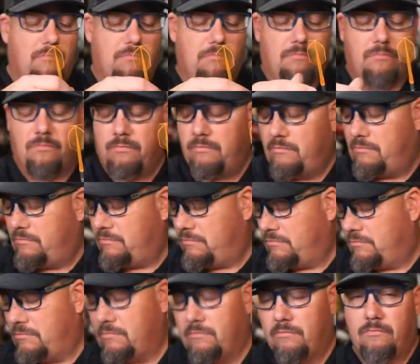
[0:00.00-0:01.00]

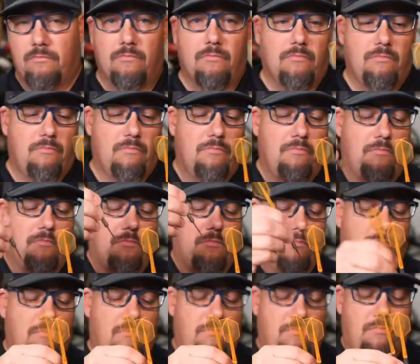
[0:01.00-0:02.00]

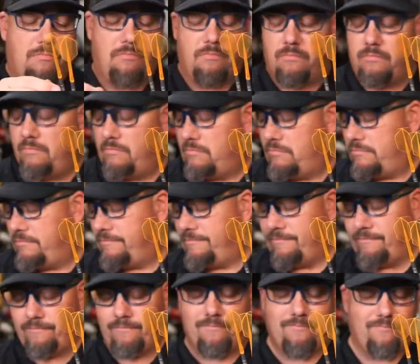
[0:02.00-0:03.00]

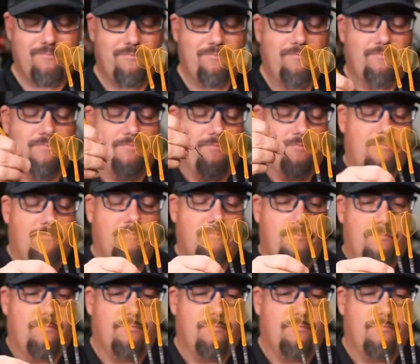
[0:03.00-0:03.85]
(no one is talking)